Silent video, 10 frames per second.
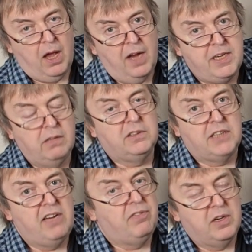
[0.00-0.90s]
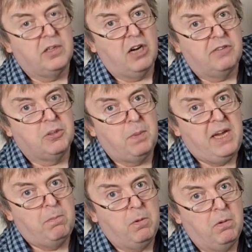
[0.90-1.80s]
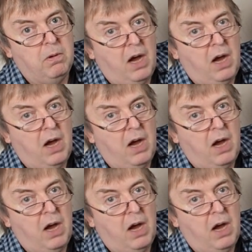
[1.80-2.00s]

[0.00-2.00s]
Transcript: I don't take photographs of people.